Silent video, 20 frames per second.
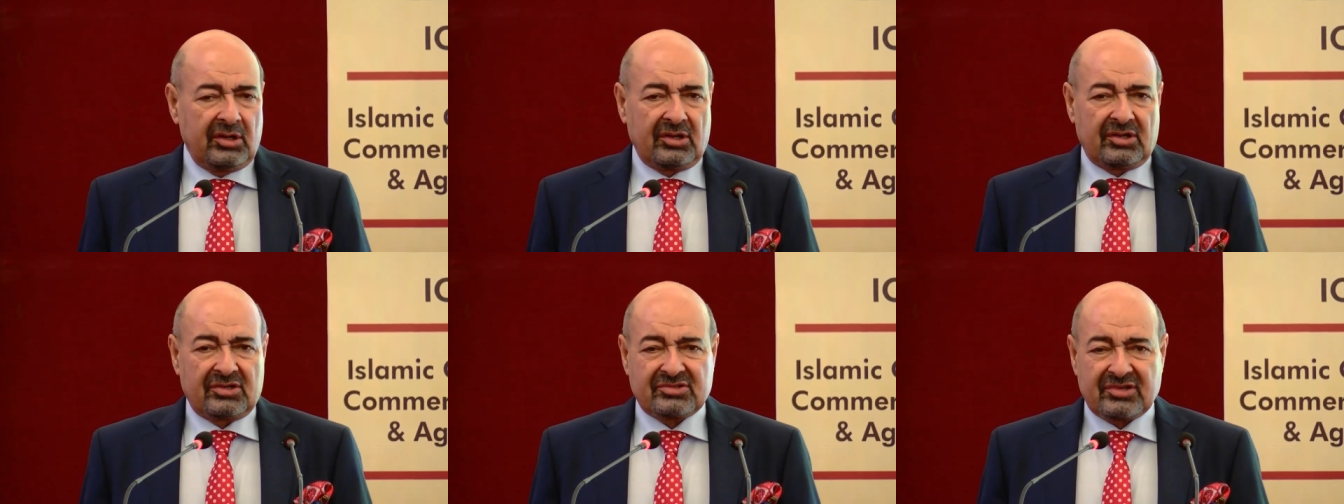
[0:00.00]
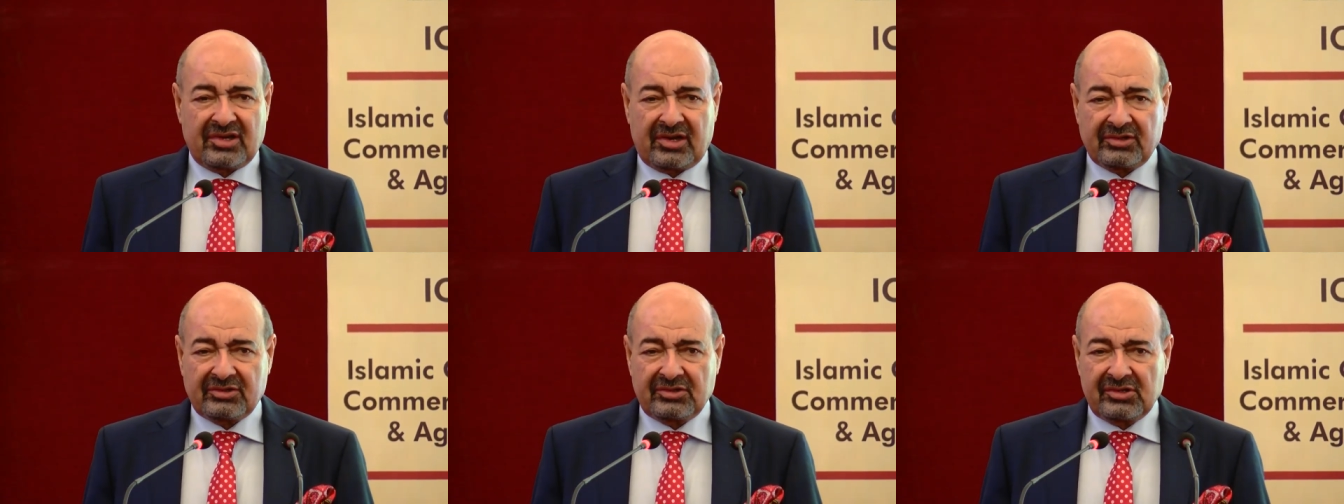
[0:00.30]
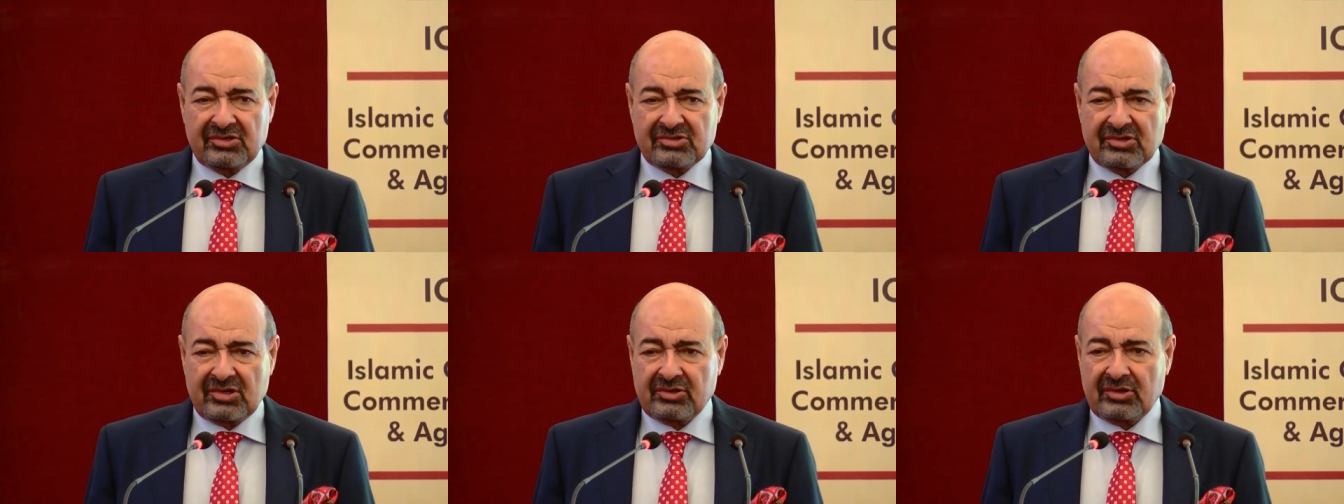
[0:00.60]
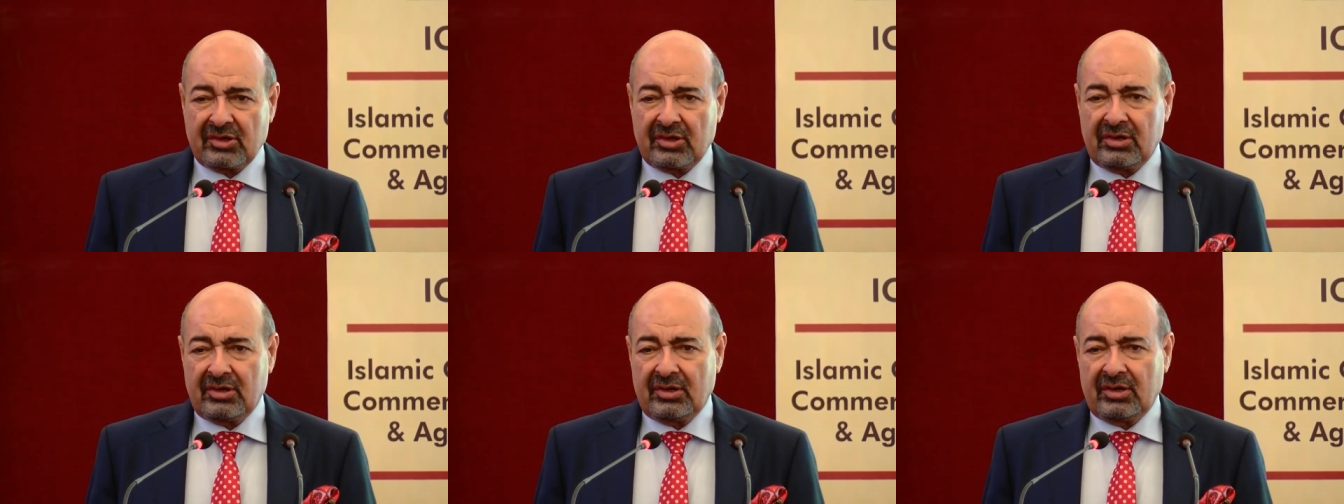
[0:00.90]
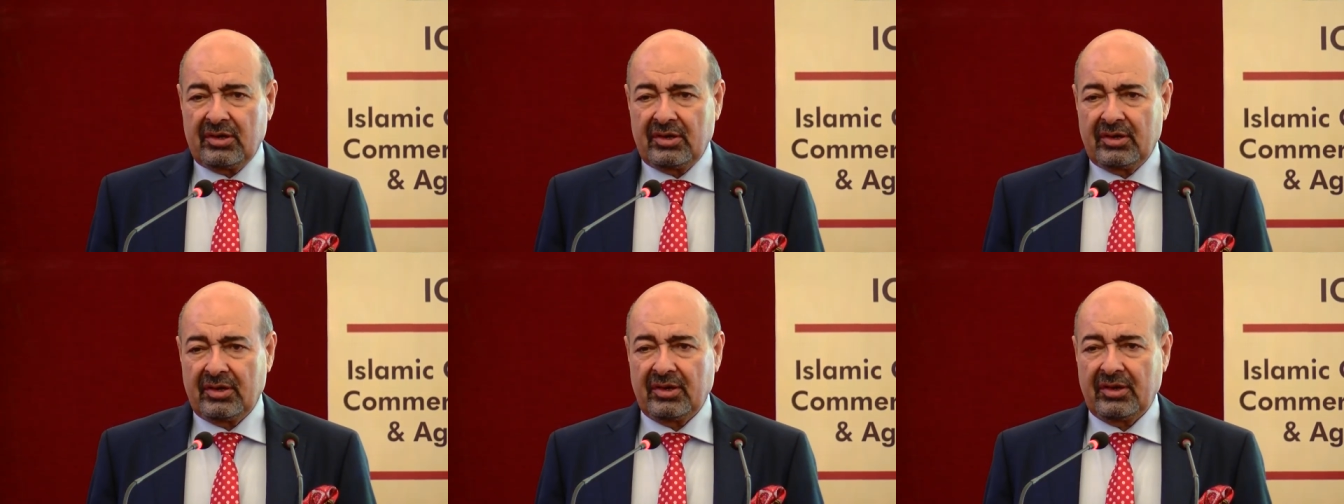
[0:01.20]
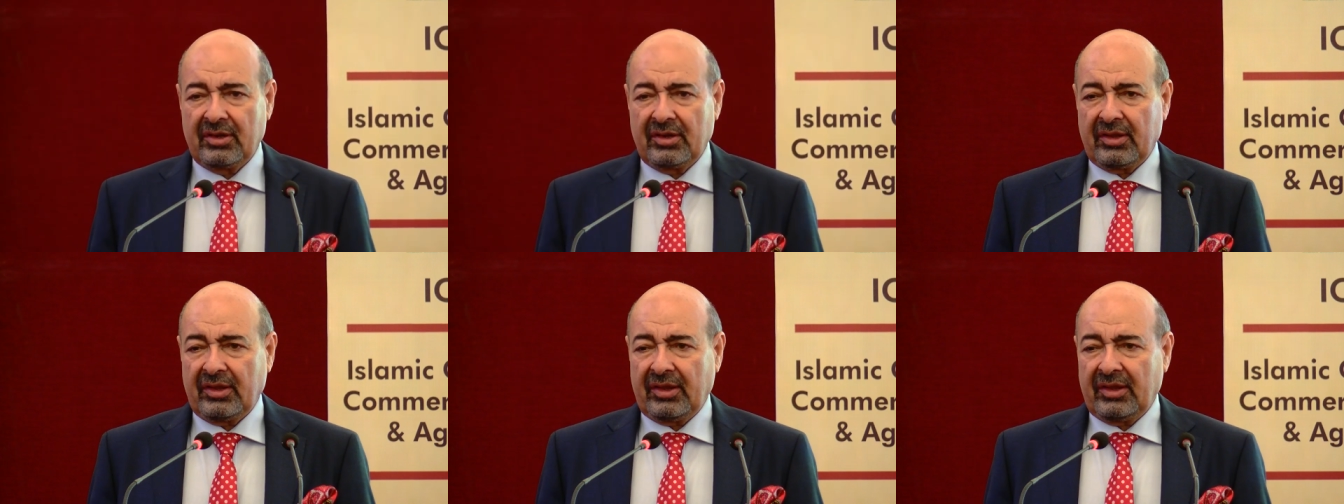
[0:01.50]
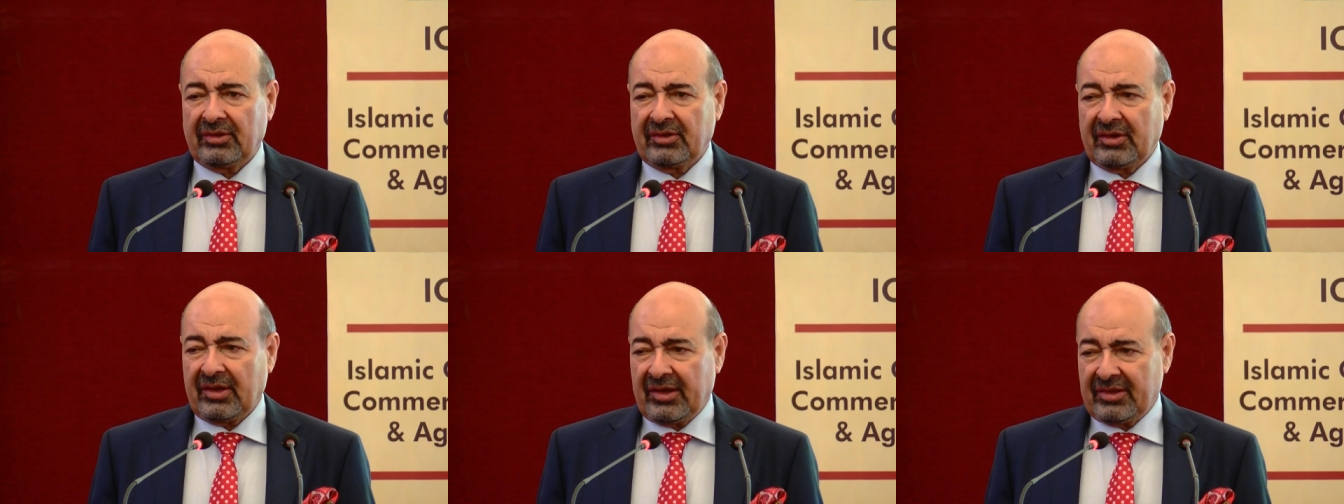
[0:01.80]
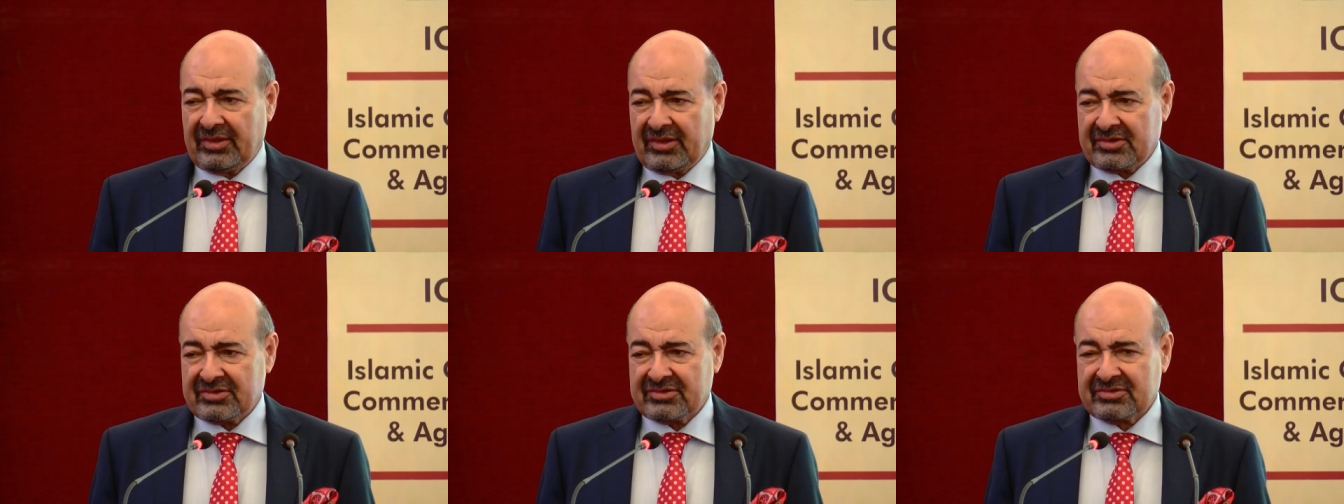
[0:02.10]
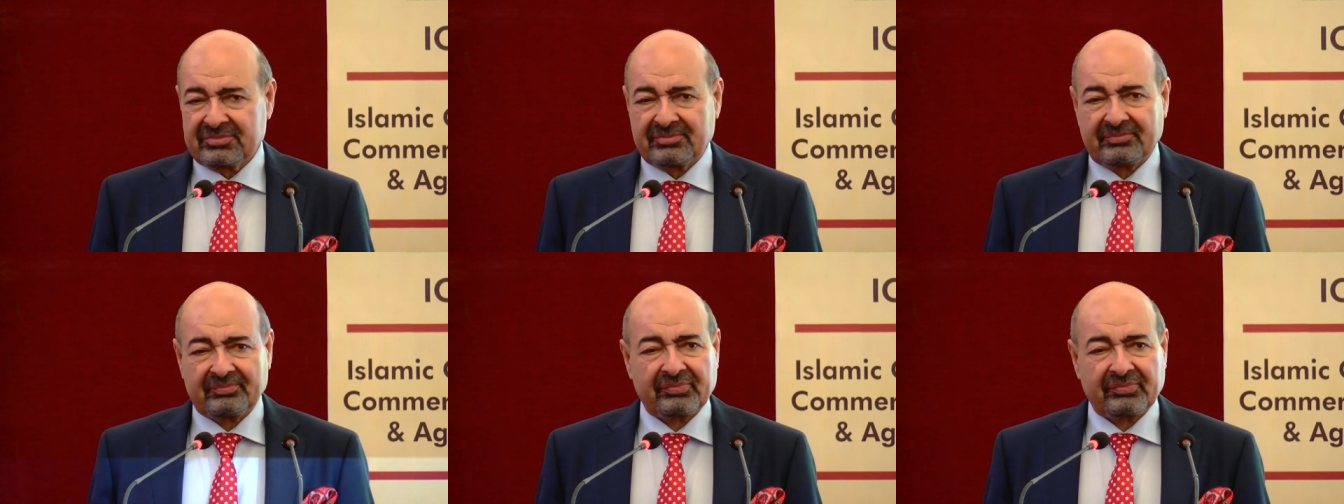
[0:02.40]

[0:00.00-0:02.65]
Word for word: Secretary General, and others.